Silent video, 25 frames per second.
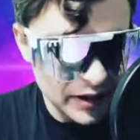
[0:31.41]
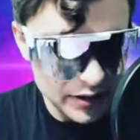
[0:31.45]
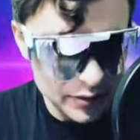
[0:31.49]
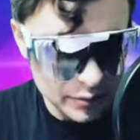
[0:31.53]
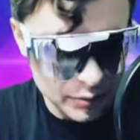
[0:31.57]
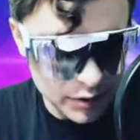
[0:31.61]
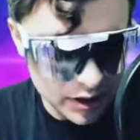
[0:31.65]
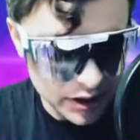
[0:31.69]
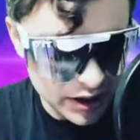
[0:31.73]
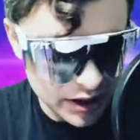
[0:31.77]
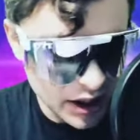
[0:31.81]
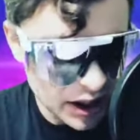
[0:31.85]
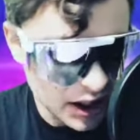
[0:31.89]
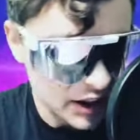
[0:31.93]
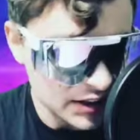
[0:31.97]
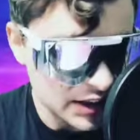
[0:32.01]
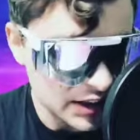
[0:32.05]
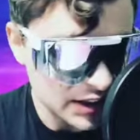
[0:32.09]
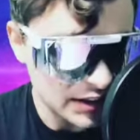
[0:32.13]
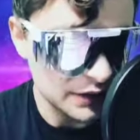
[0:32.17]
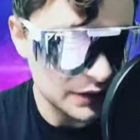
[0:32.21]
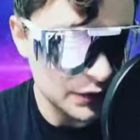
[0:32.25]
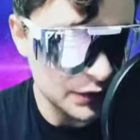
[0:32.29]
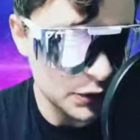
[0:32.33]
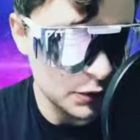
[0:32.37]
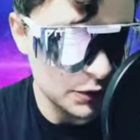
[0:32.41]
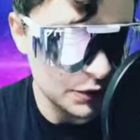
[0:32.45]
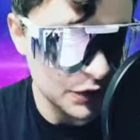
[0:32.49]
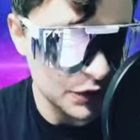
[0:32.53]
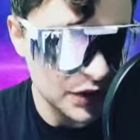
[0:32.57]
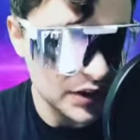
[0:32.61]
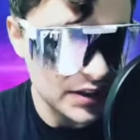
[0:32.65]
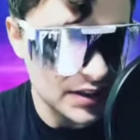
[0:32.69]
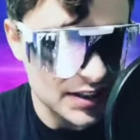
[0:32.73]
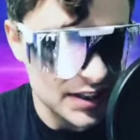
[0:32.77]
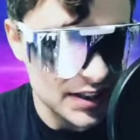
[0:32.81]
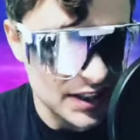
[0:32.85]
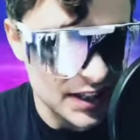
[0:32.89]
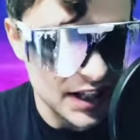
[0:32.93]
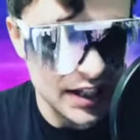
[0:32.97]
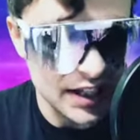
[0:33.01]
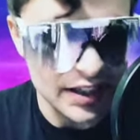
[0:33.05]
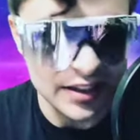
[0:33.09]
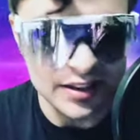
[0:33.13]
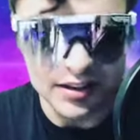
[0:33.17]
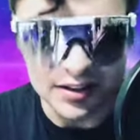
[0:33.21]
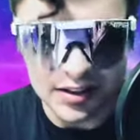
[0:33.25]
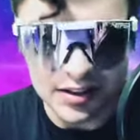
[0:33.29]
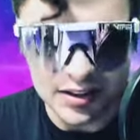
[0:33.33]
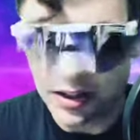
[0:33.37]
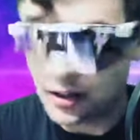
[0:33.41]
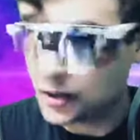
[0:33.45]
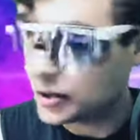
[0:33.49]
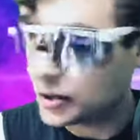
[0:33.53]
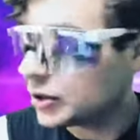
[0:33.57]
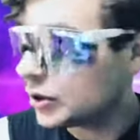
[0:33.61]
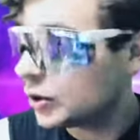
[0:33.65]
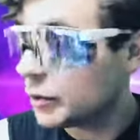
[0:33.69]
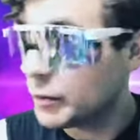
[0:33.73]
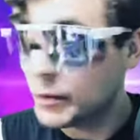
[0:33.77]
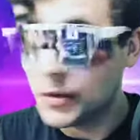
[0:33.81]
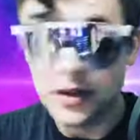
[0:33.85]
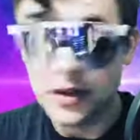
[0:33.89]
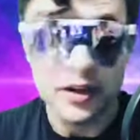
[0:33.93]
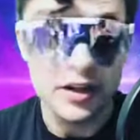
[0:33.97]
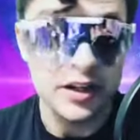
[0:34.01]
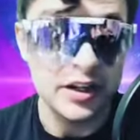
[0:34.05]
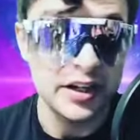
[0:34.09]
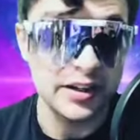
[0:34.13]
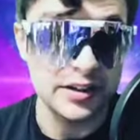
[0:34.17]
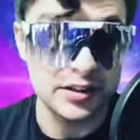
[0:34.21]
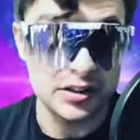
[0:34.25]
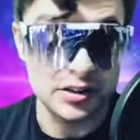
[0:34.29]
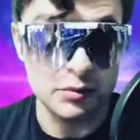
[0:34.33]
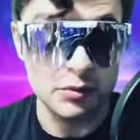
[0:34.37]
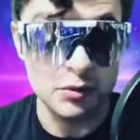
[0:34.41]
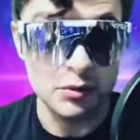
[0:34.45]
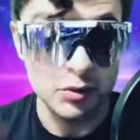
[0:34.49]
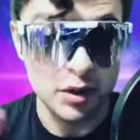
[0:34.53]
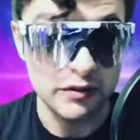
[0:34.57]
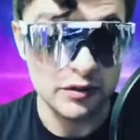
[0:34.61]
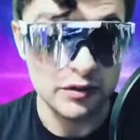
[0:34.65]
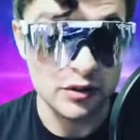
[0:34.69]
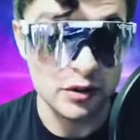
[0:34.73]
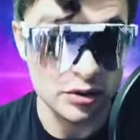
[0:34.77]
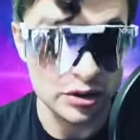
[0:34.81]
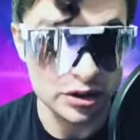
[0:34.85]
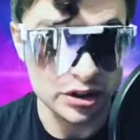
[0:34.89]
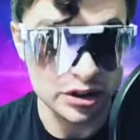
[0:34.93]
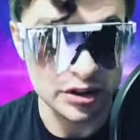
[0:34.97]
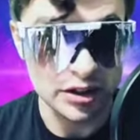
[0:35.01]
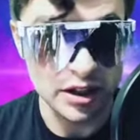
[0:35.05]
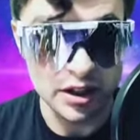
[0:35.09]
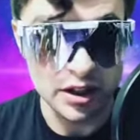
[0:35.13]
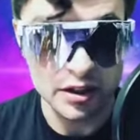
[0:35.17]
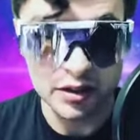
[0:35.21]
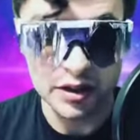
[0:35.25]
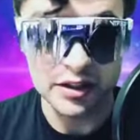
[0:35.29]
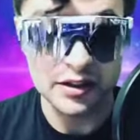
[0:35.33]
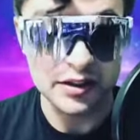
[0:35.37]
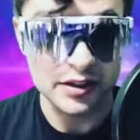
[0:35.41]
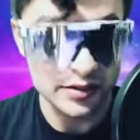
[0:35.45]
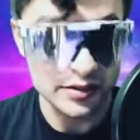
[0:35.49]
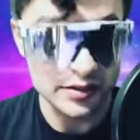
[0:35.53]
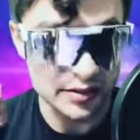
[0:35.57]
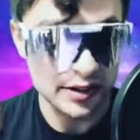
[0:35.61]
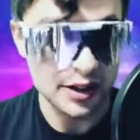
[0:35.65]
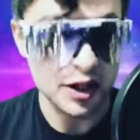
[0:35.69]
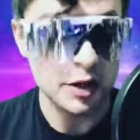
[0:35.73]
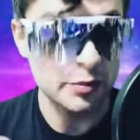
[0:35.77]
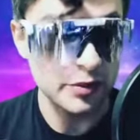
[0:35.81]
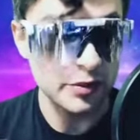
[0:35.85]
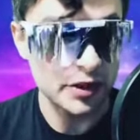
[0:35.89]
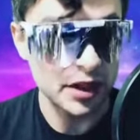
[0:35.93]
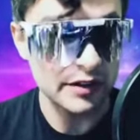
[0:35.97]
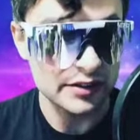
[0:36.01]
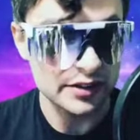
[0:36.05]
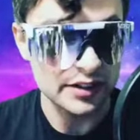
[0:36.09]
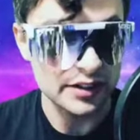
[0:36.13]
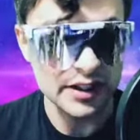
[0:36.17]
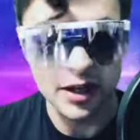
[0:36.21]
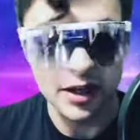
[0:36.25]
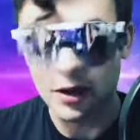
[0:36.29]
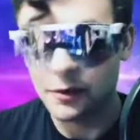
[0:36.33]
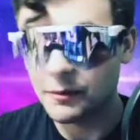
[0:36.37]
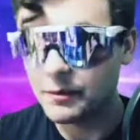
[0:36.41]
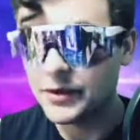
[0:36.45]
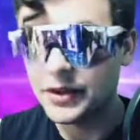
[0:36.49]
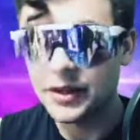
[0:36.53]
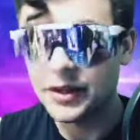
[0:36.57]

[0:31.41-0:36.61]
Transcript: I'm gonna contact a few friends I got at Nintendo, and it's gonna be revolutionary. I think it's gonna help a lot of us out.